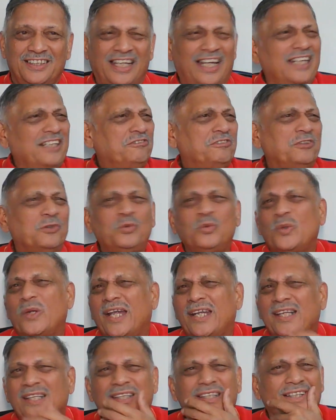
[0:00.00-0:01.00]
And if you look
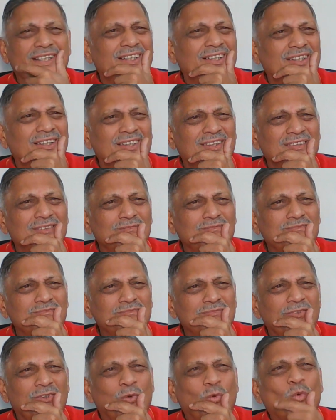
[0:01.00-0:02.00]
at
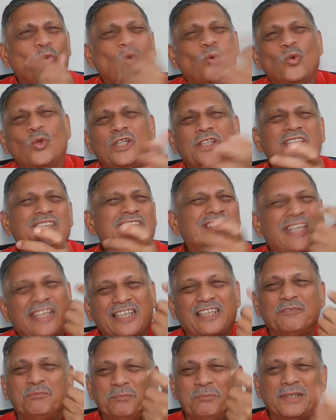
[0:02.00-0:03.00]
old
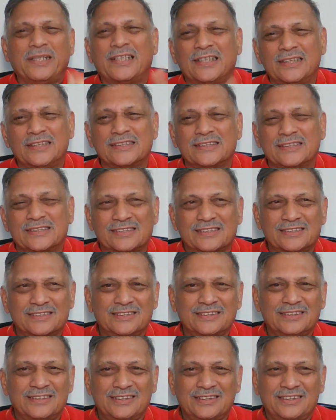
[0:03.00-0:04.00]
thick mirrors,
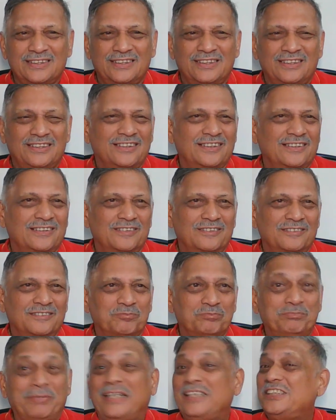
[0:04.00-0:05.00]

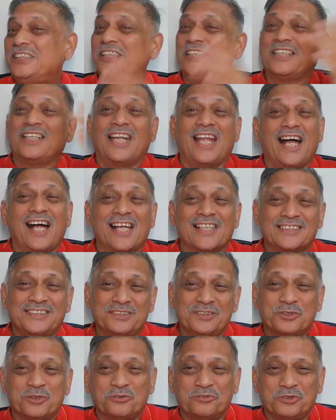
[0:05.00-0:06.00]
Belgian glass,
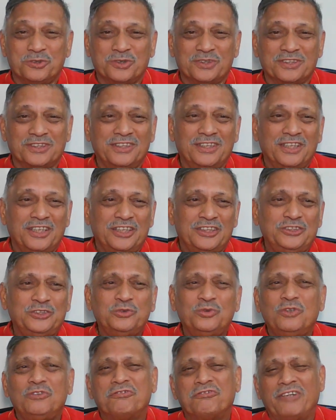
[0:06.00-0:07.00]
and so forth,
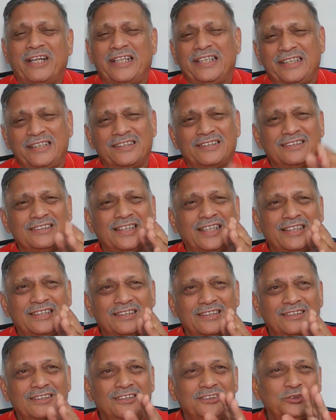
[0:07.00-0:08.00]
you will find that
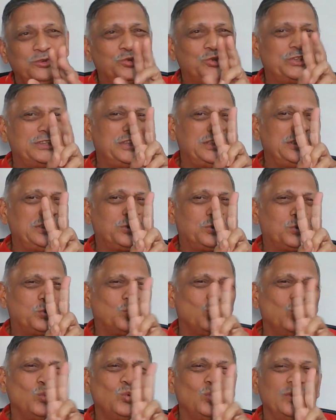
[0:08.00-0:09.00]
you see
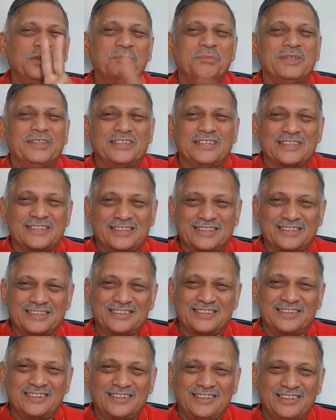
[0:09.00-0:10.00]
two images.
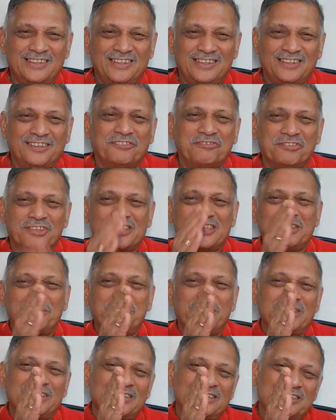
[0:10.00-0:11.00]
The first
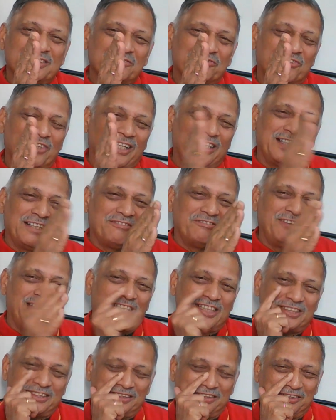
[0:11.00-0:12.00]
image is front
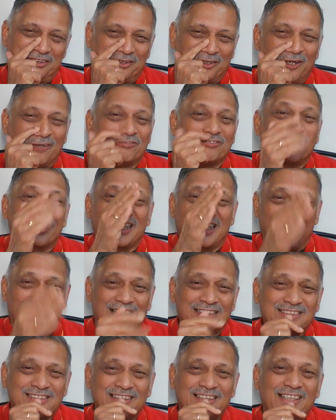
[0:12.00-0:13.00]
reflection of the
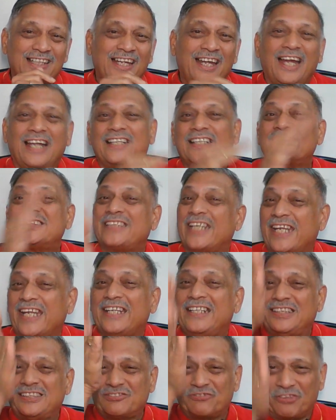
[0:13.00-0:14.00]
glass, and the
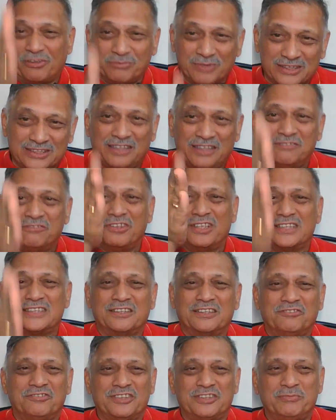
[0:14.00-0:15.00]
second is from the silvered
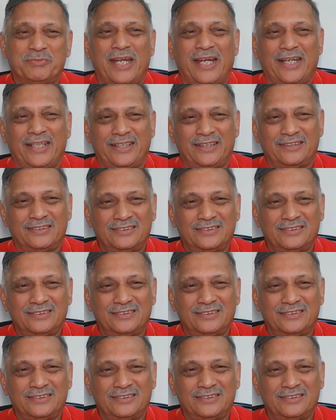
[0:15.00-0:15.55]
surface behind.